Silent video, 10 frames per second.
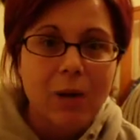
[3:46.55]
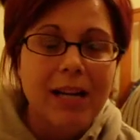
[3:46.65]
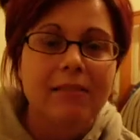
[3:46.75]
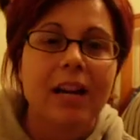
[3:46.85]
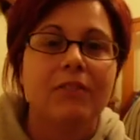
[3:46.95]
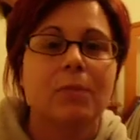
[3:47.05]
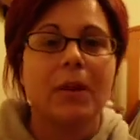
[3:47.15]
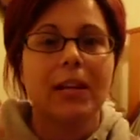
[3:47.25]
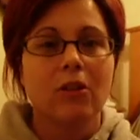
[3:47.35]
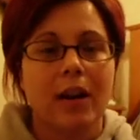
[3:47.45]
why don't
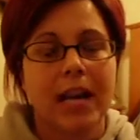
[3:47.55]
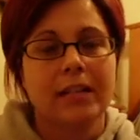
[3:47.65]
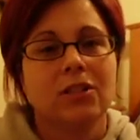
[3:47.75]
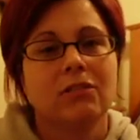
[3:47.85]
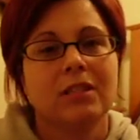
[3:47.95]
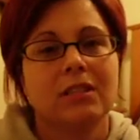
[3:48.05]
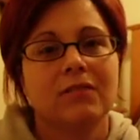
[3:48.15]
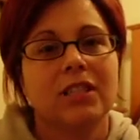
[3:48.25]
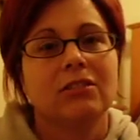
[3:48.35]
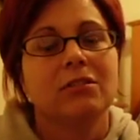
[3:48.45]
everybody go ahead and do this
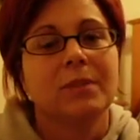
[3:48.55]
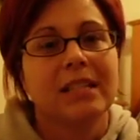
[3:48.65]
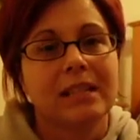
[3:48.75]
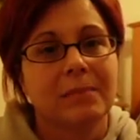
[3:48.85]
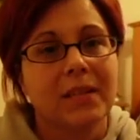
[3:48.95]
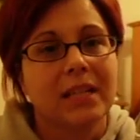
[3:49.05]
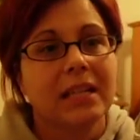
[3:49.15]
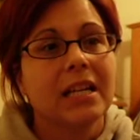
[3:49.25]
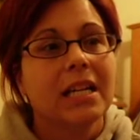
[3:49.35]
video? It'll be something